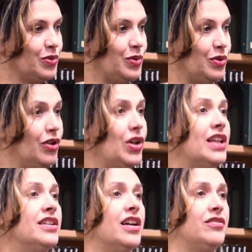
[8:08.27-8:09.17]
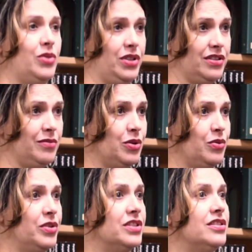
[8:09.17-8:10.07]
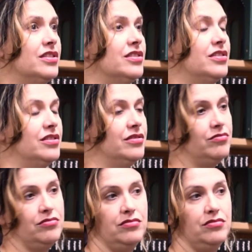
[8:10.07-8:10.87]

to Roland Jan, for example, who is the